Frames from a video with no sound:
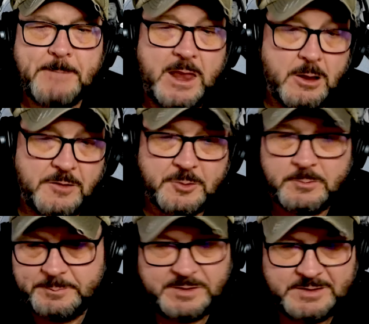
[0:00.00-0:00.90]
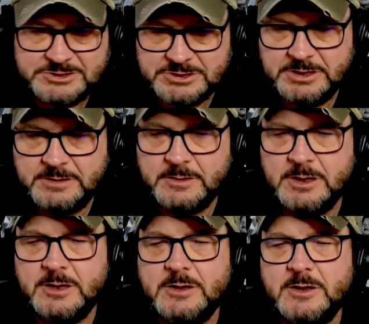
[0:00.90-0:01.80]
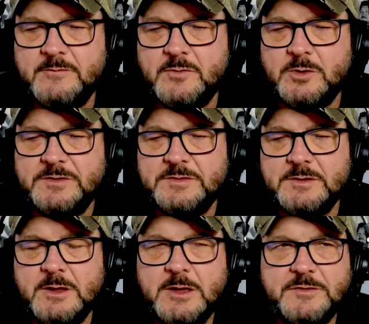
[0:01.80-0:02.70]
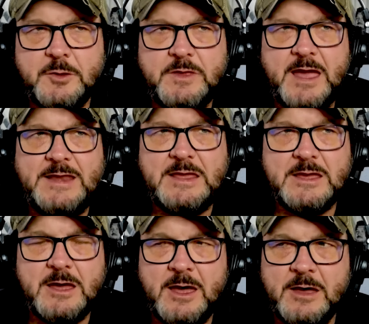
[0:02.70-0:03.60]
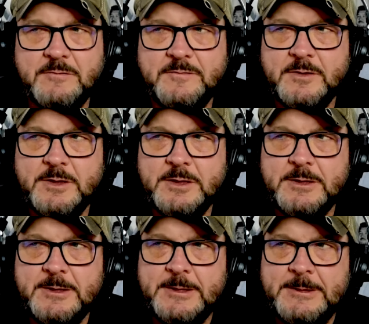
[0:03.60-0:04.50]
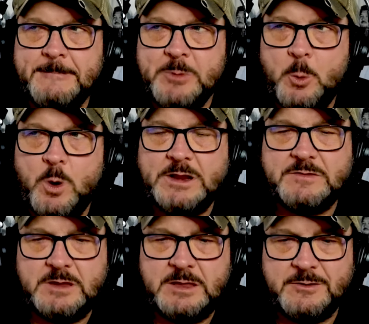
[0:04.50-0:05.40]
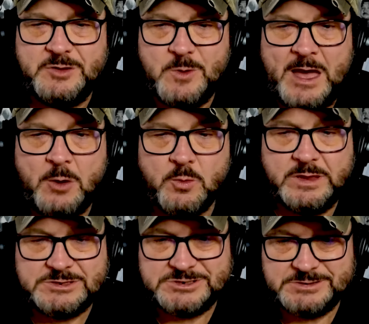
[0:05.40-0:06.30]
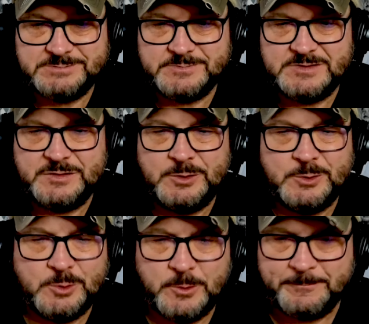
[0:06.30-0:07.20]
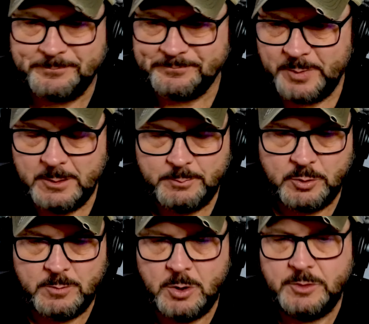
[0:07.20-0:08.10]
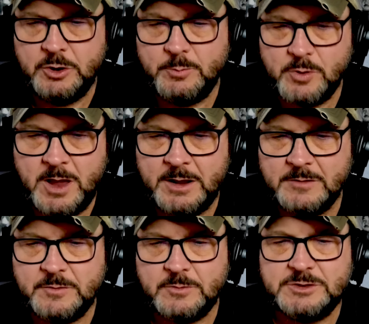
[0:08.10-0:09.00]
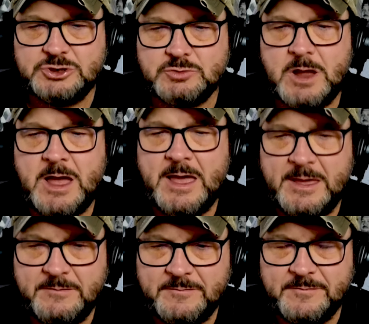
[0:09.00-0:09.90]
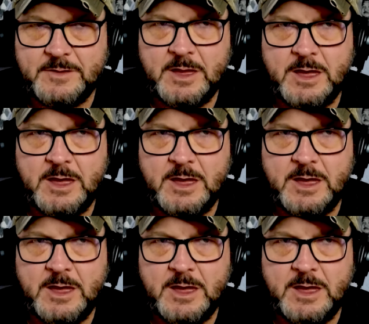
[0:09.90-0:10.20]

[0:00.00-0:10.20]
And also potentially a voice. So the idea of wanting to either do outreach to promote your product or to drive